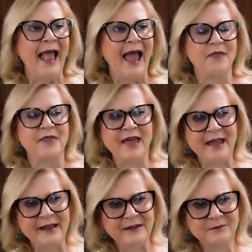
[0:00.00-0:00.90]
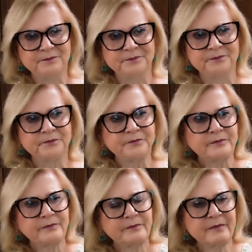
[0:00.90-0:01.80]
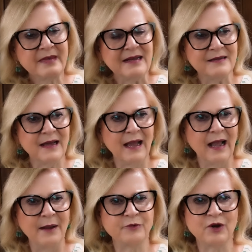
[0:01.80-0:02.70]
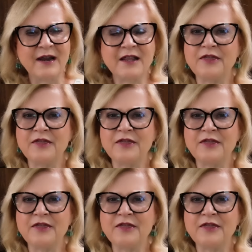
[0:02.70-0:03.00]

And then I'm trying